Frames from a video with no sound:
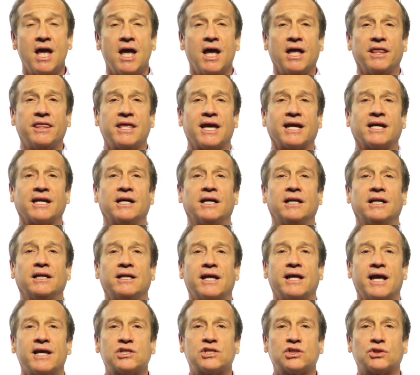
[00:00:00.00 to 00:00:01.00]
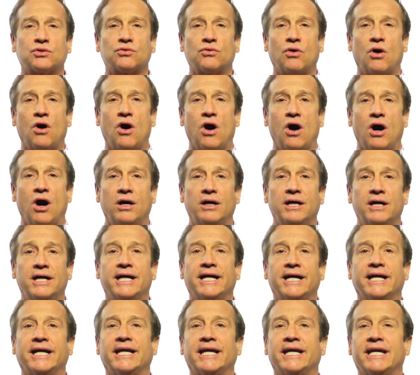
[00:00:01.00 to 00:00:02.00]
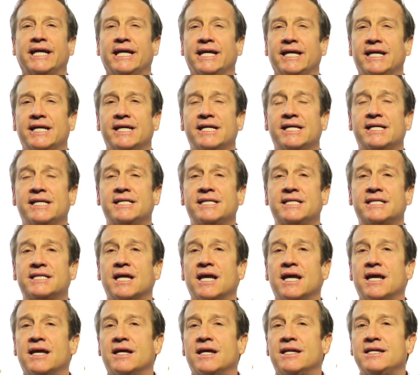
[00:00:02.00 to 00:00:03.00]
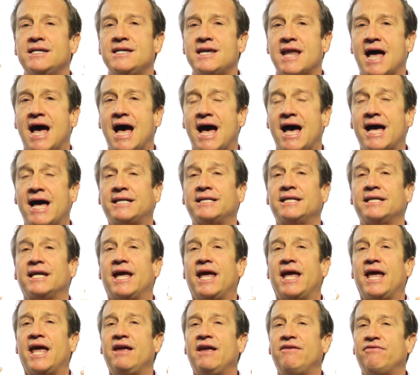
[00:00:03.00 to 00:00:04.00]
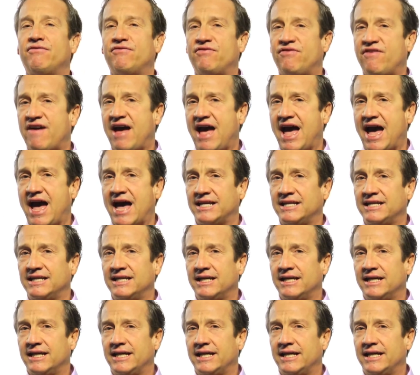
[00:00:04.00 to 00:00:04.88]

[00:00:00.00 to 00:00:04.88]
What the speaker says: that cholesterol is not a fat.